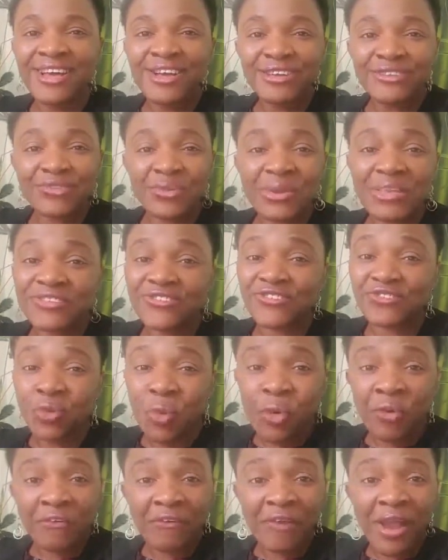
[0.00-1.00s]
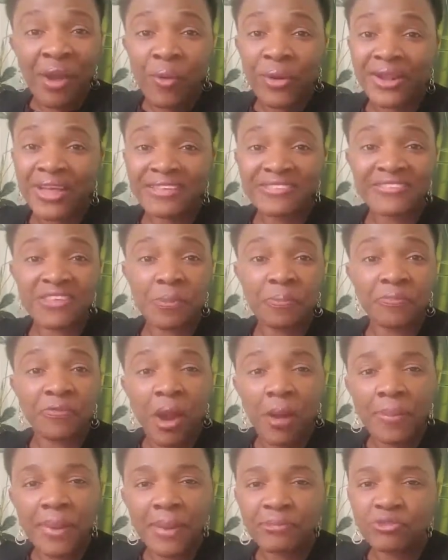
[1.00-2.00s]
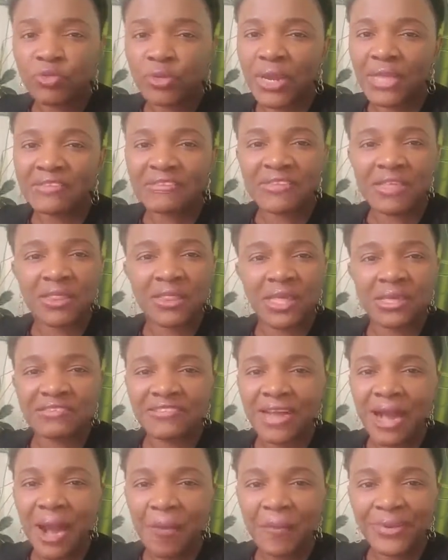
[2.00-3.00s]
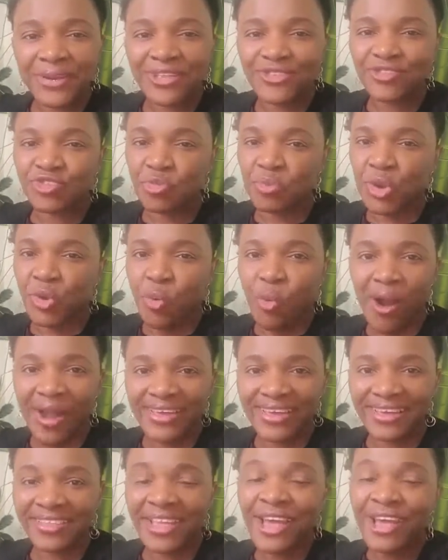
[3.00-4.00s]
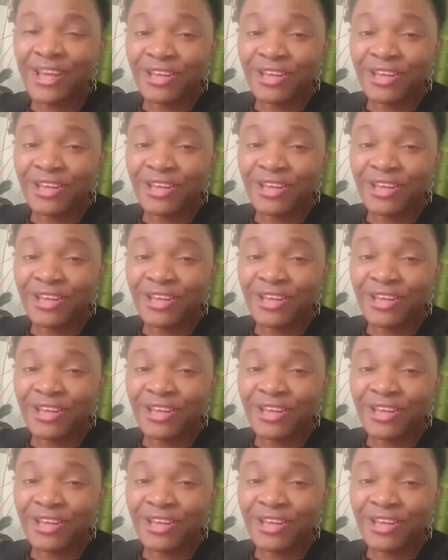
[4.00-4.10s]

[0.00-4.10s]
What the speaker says: So it's so rare when I see problems, when I see things happening, to be quiet.